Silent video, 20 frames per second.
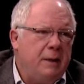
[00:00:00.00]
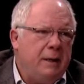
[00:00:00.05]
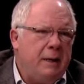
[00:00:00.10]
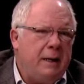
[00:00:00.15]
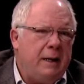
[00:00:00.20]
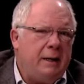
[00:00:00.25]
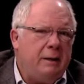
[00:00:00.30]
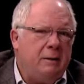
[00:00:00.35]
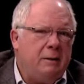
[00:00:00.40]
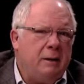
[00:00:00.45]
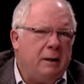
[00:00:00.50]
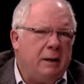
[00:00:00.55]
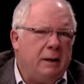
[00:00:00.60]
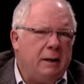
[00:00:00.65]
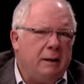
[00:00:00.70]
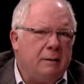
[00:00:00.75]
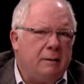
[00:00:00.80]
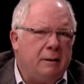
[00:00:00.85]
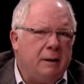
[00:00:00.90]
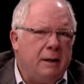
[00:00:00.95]

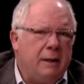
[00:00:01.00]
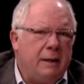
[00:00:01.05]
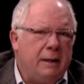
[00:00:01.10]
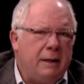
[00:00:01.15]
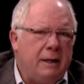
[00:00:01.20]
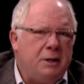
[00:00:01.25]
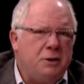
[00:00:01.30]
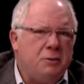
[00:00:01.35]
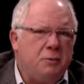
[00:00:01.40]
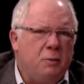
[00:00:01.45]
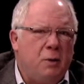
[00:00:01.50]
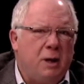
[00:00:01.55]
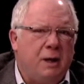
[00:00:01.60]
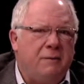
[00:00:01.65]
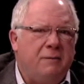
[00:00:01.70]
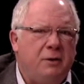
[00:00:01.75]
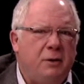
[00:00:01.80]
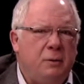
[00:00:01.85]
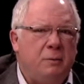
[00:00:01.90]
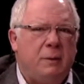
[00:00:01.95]
And each one
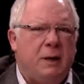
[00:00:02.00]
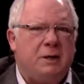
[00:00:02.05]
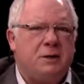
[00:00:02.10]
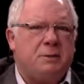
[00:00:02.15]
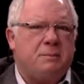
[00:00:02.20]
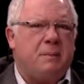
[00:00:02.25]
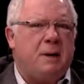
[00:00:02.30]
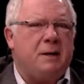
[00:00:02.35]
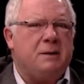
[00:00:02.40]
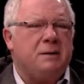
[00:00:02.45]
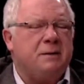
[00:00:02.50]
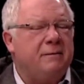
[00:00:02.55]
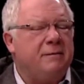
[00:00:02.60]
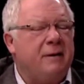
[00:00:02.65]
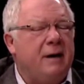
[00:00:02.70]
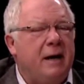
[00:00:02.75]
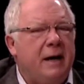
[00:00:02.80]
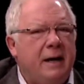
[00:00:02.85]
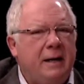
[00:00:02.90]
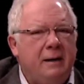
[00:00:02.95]
of you may
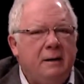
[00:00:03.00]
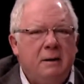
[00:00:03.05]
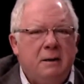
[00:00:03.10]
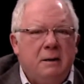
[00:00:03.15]
specify